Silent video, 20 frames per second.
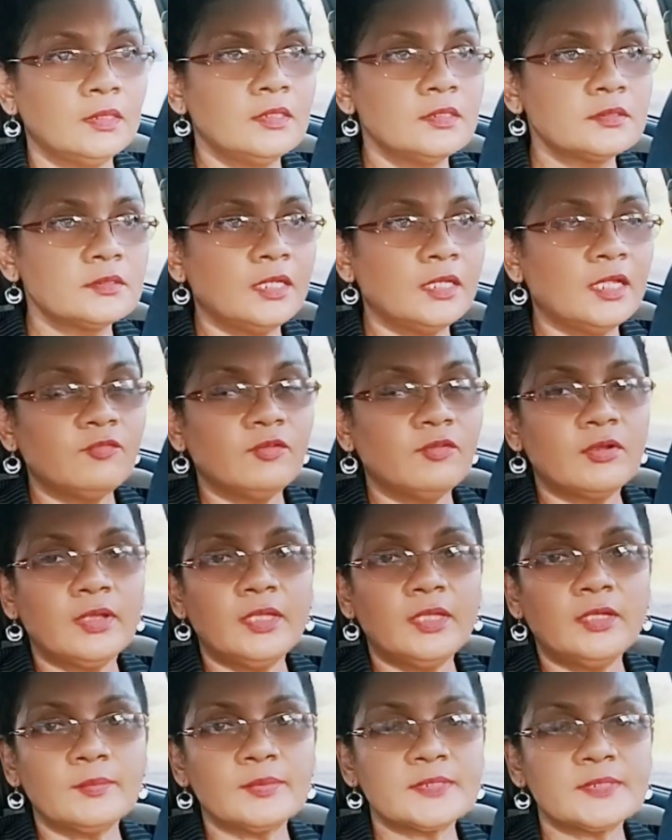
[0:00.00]
So you have to go
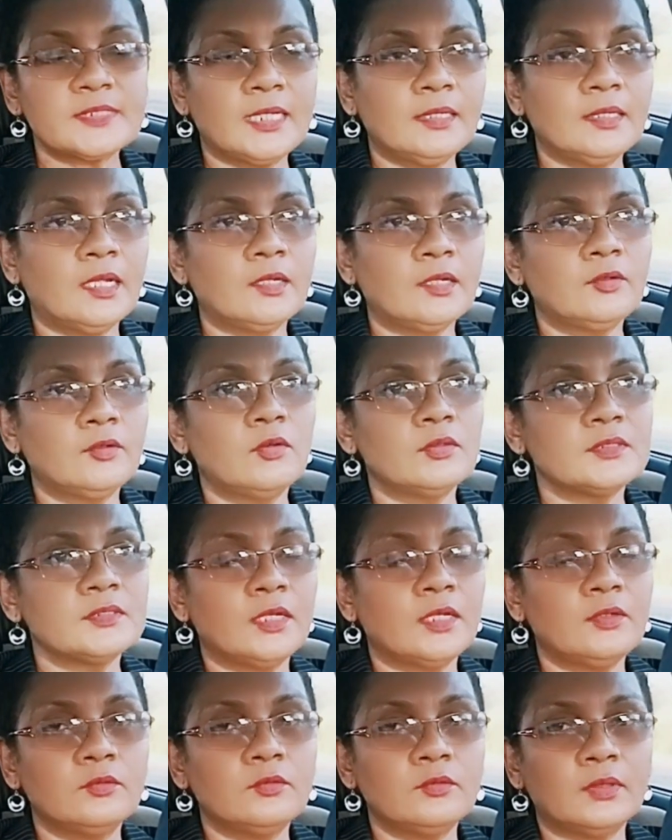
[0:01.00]
and sell that house
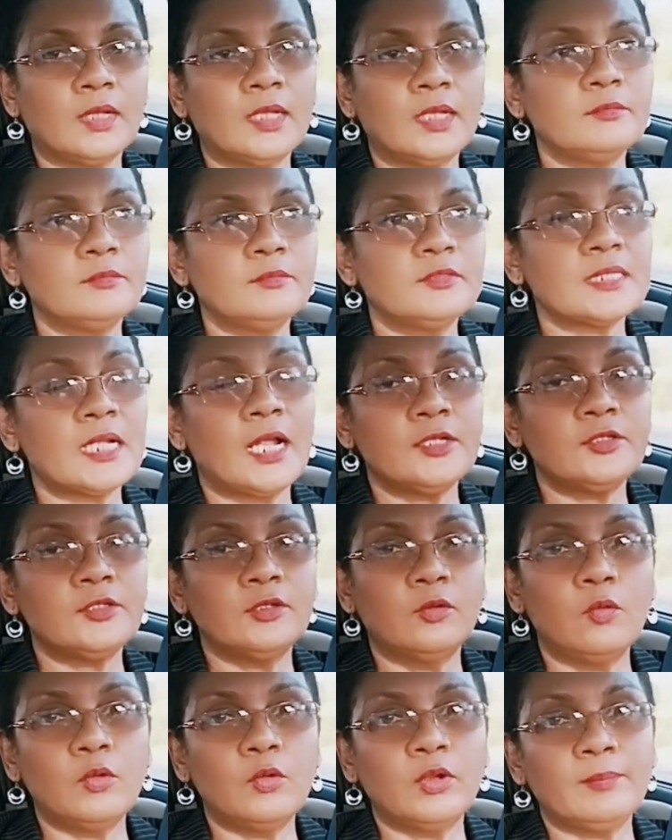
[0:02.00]
and do, and start
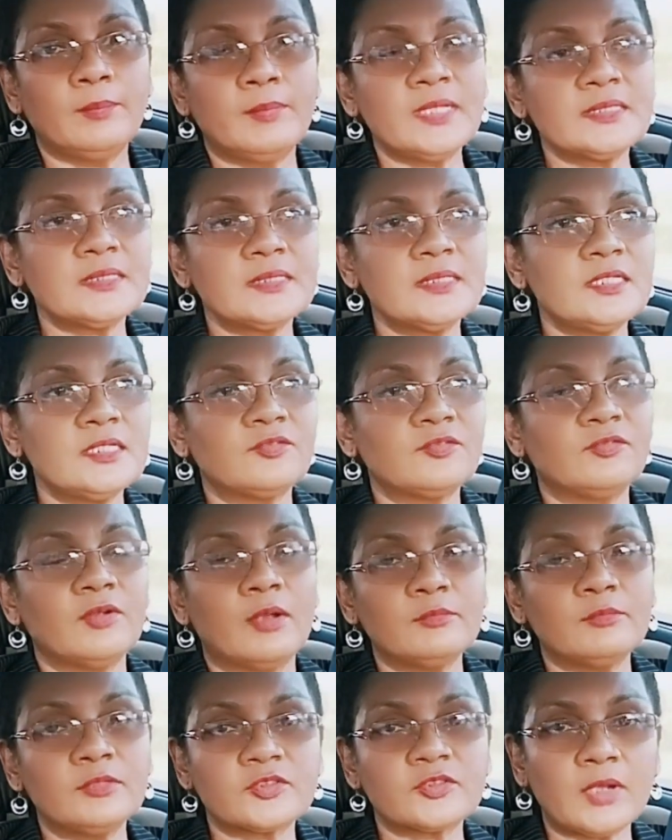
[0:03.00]
your own business
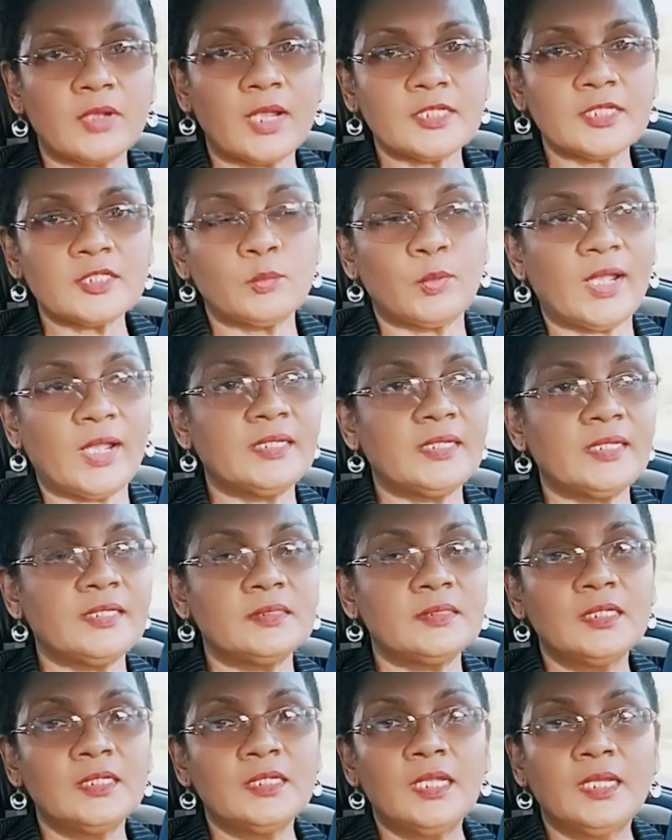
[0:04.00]
from scratch while his
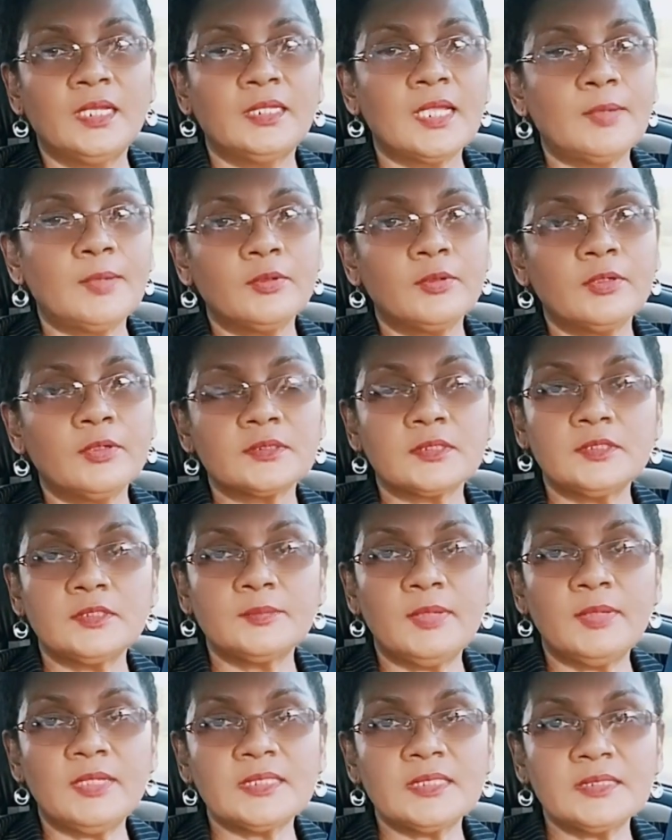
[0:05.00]
that person's
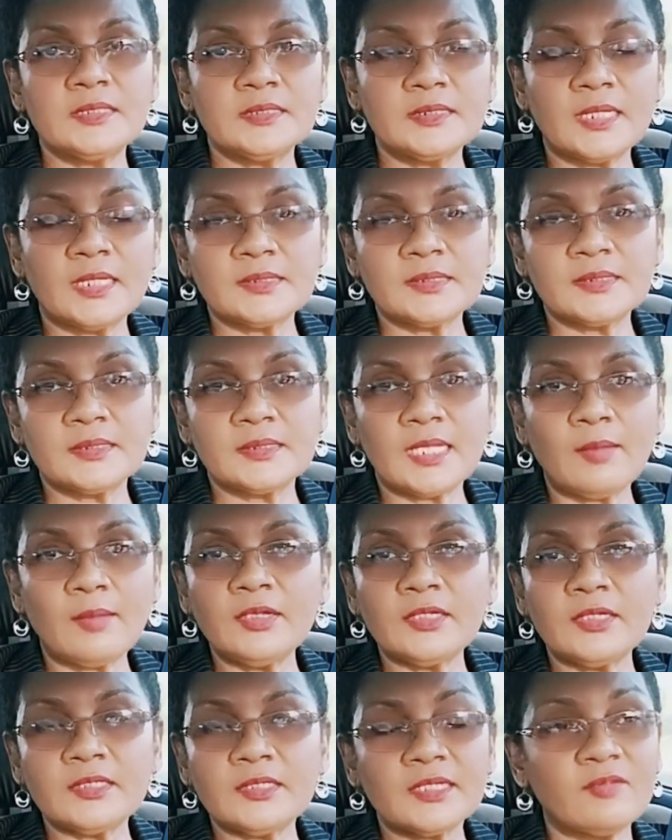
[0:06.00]
business is
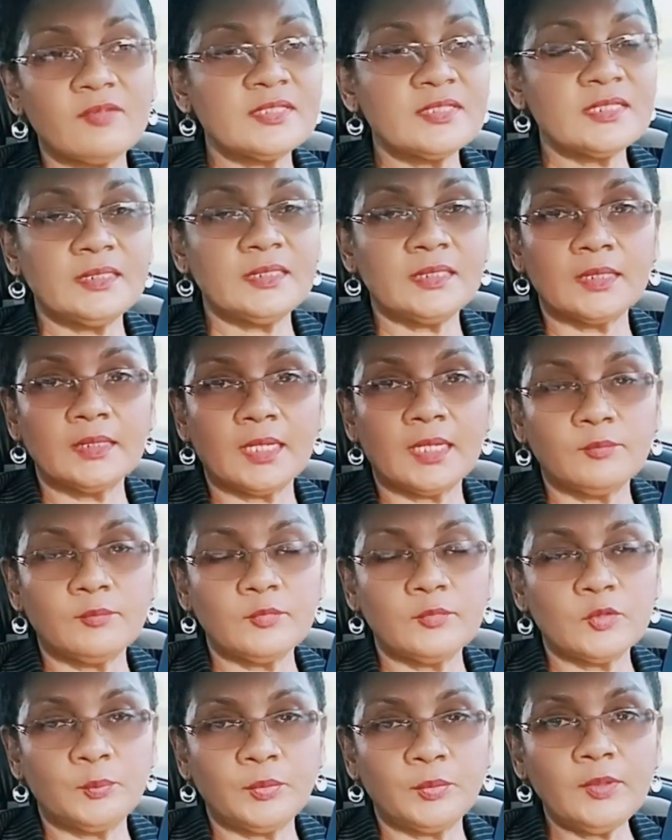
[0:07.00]
established. I've seen that happen
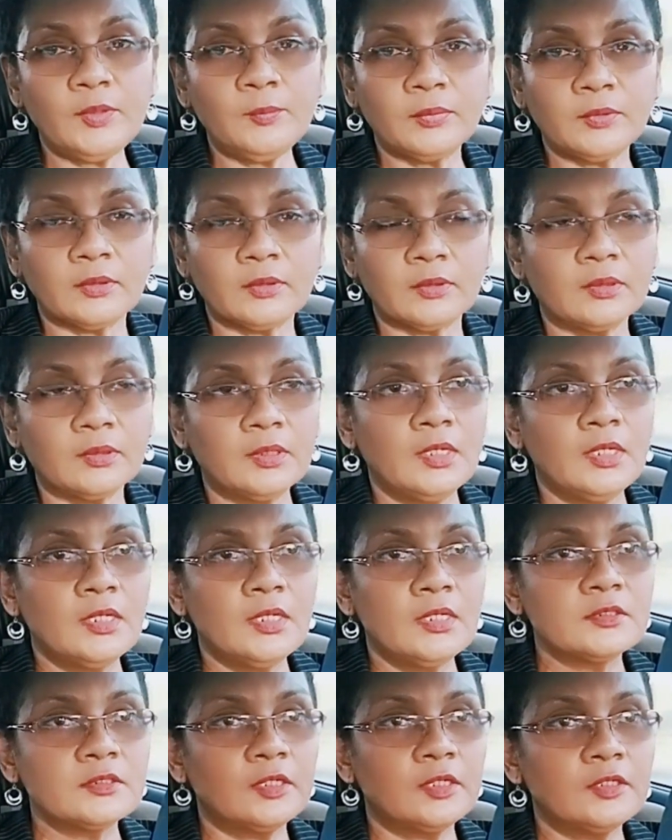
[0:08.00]
to people.
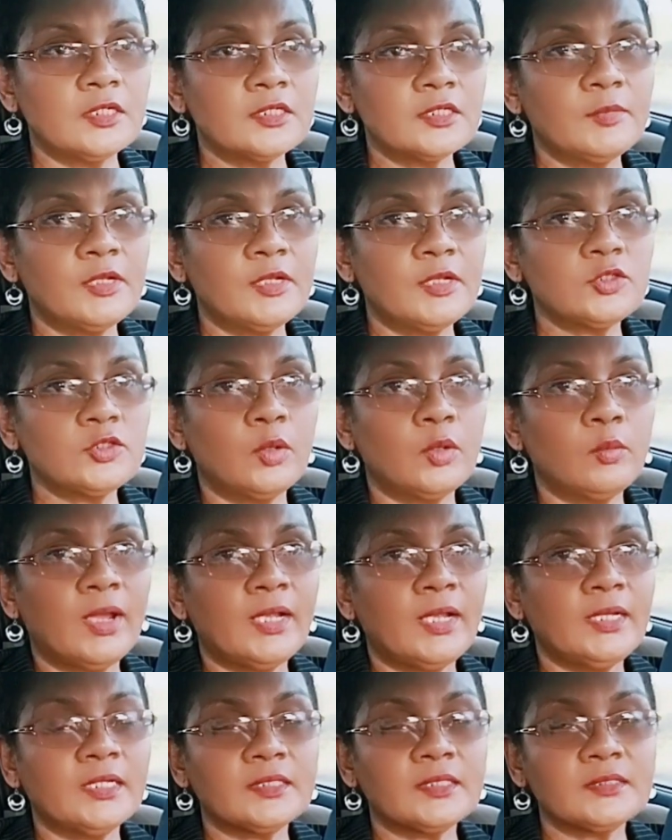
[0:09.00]
So just make sure
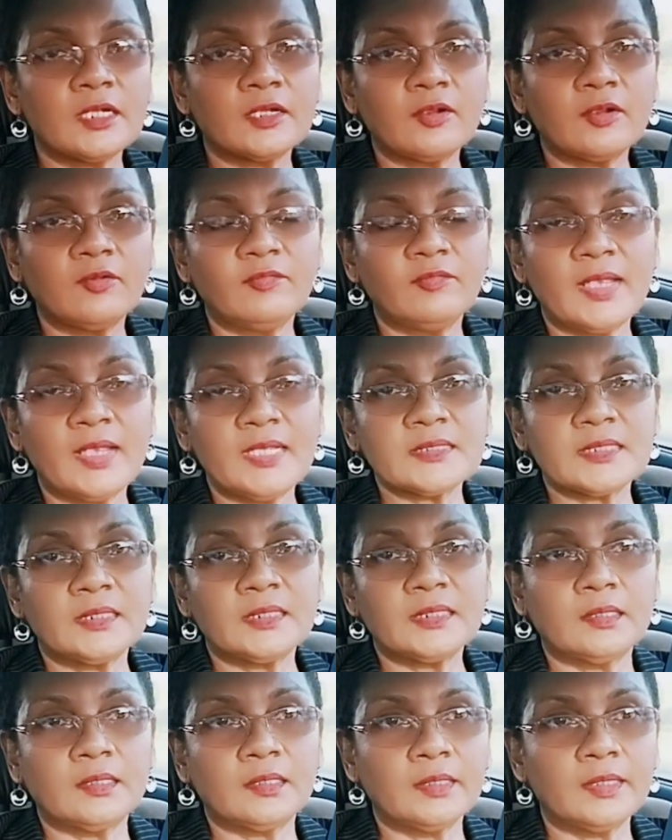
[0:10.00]
while you're
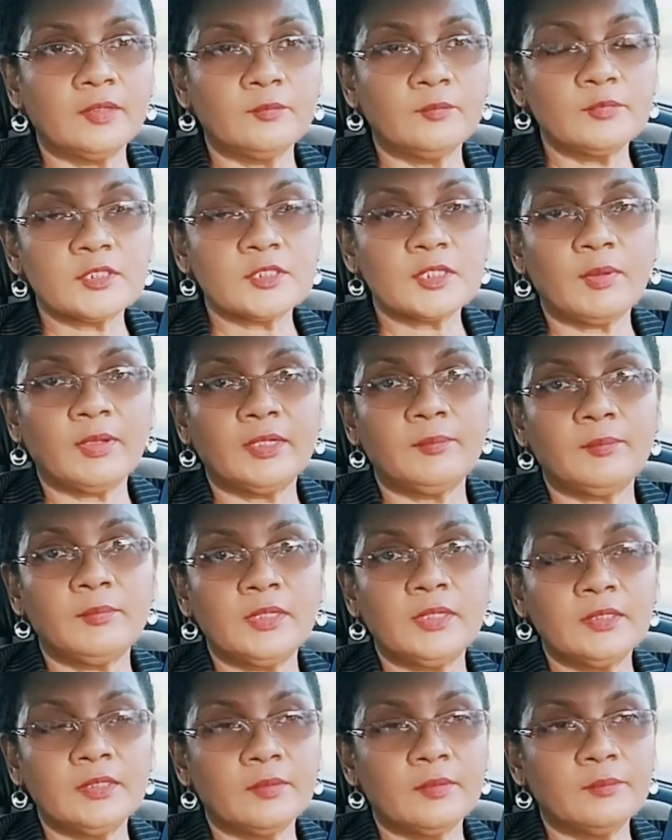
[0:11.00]
sacrificing and help somebody
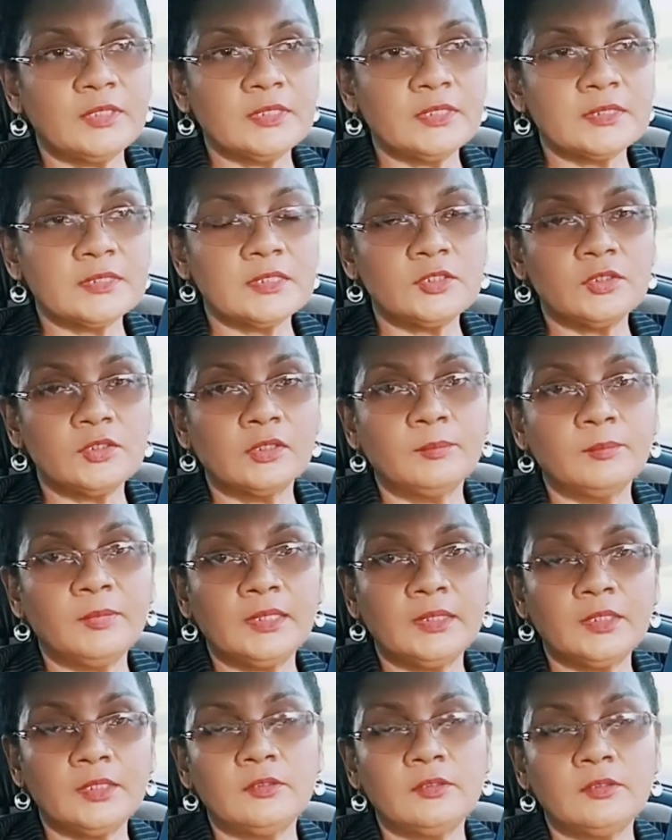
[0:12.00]
build their business, you're
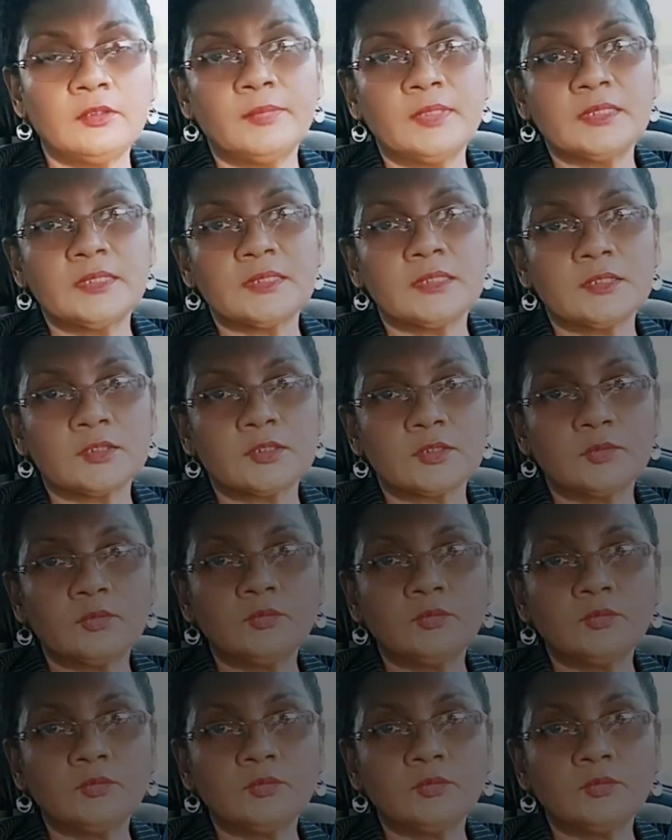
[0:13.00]
building your business